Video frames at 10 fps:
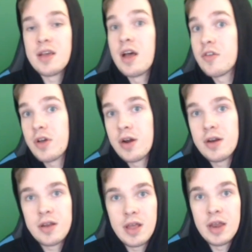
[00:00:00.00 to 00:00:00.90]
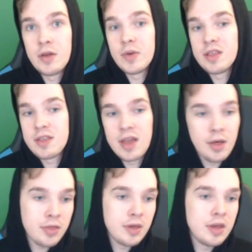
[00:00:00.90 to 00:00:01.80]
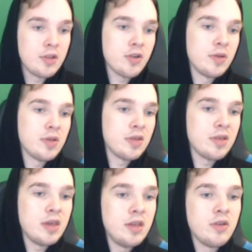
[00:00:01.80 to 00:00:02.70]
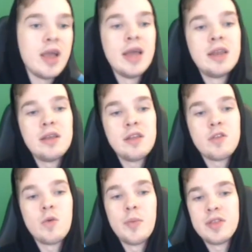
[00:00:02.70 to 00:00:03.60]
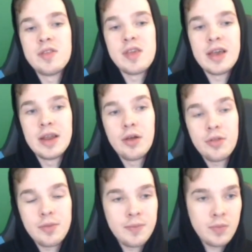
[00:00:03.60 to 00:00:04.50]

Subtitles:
it's a hunter card, and it reads stealth. Each turn this is in your hand, swap its attack and health.